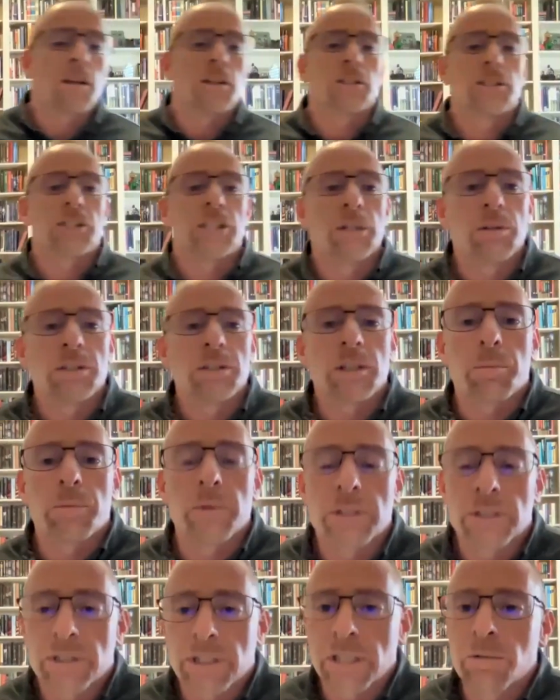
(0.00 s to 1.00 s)
she was a
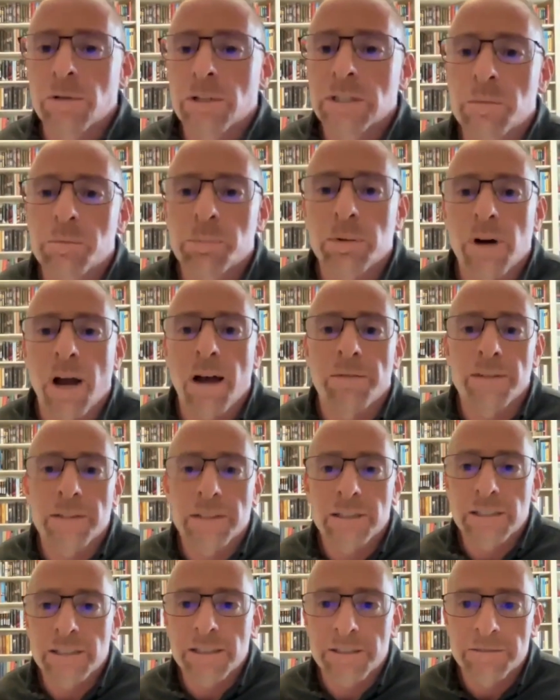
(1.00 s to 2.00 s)
she was a
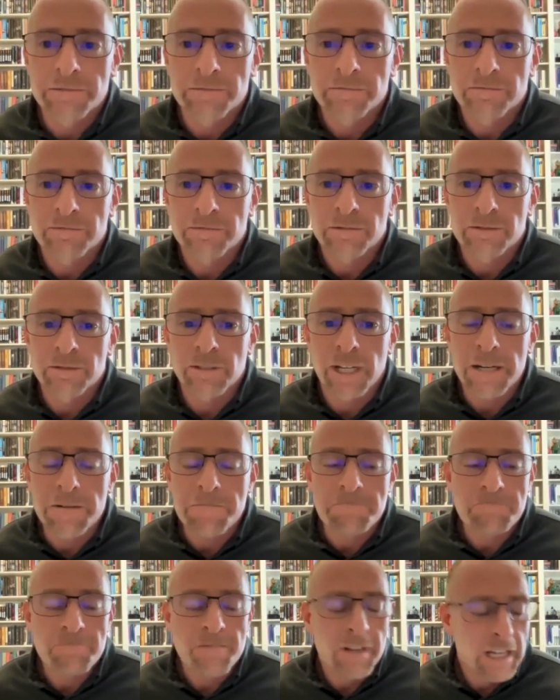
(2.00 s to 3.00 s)
prophetess,
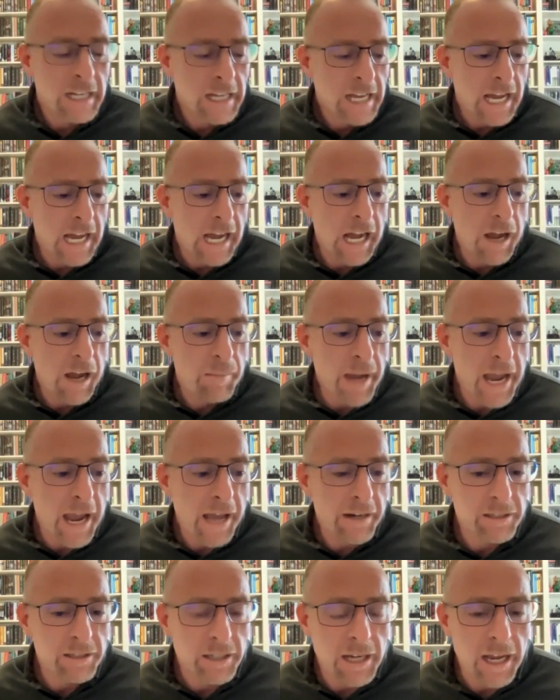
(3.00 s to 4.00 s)
right? Um,
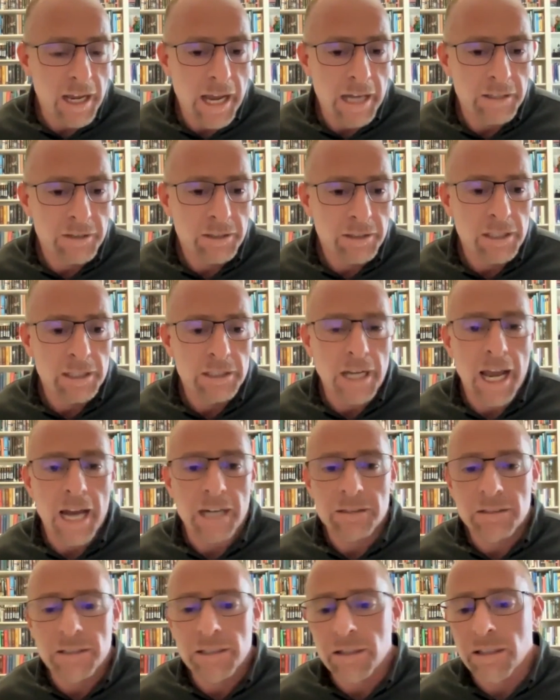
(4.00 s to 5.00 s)
and it, and she,
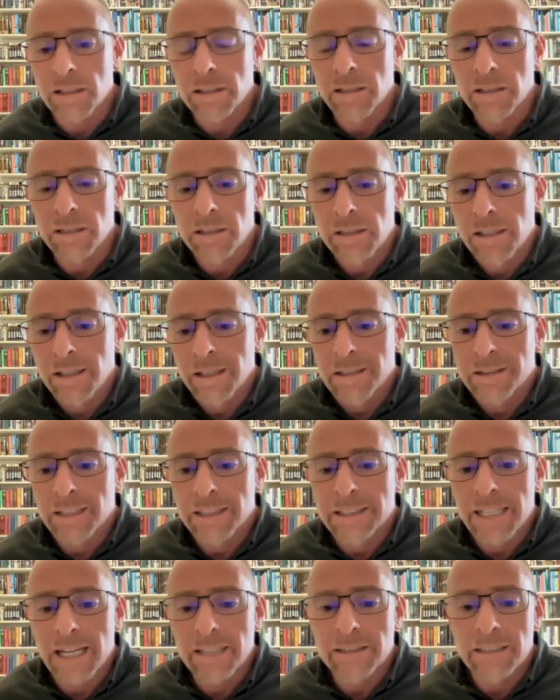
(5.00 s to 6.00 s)
actually the the
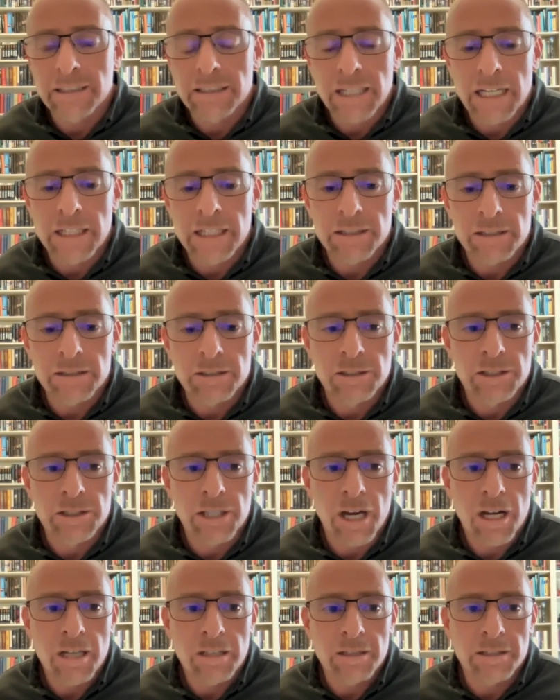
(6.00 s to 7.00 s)
designation
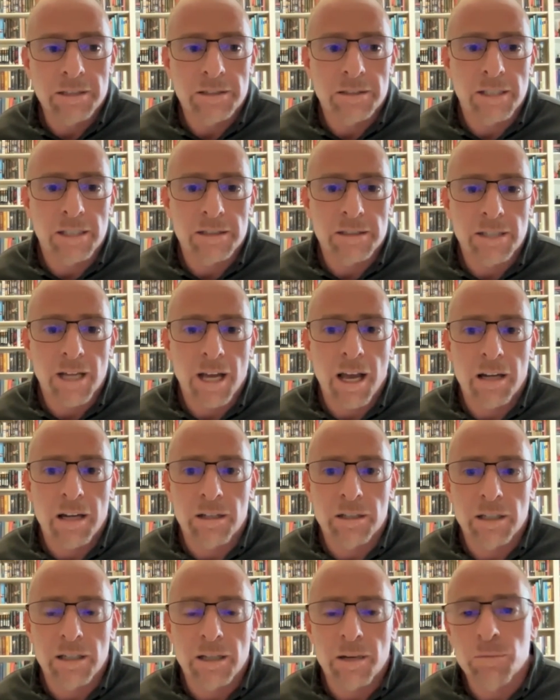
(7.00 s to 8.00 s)
judge does not
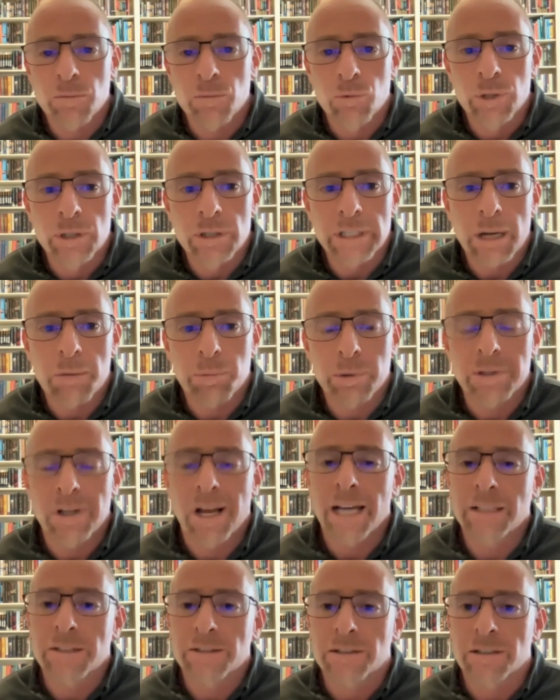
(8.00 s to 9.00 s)
um, really
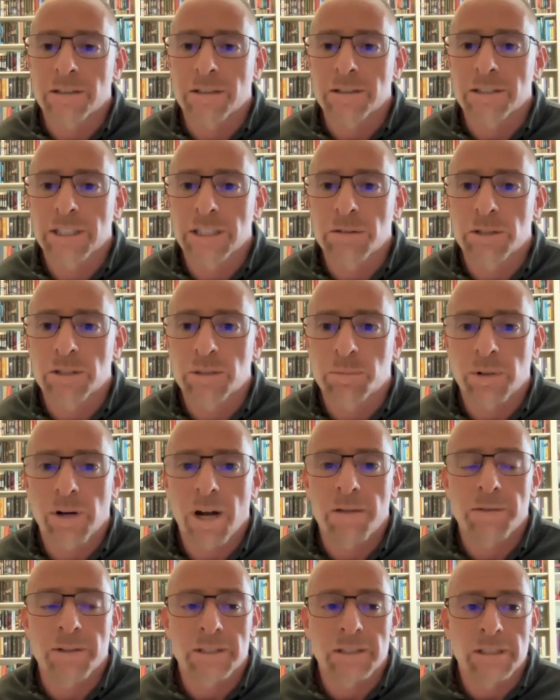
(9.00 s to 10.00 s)
apply to her. She was a
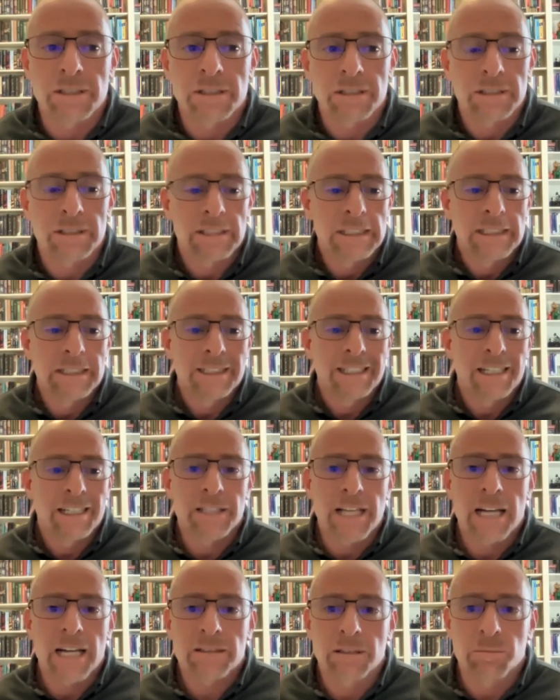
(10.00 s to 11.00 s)
prophetess.
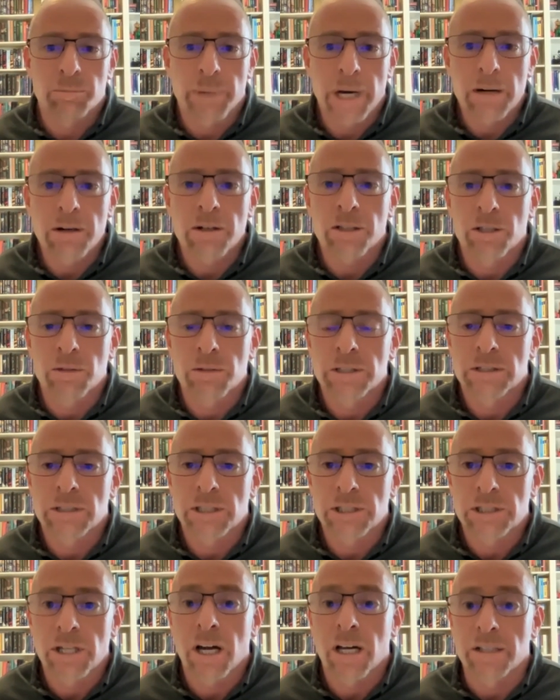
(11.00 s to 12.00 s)
It's actually Barak who was the
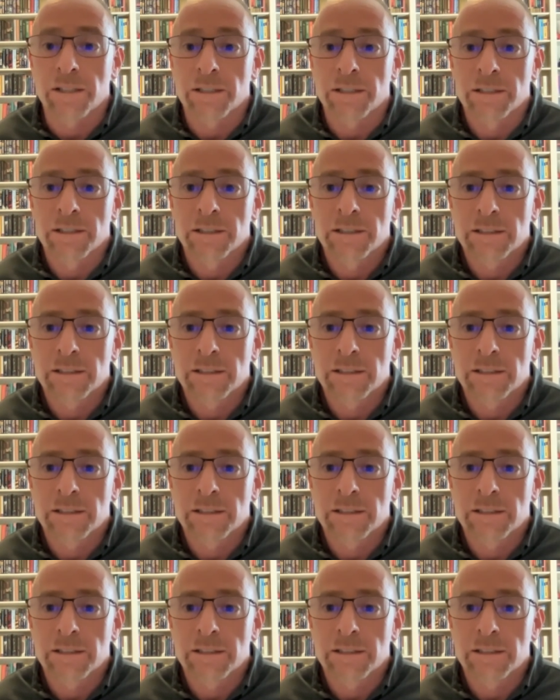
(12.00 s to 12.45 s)
judge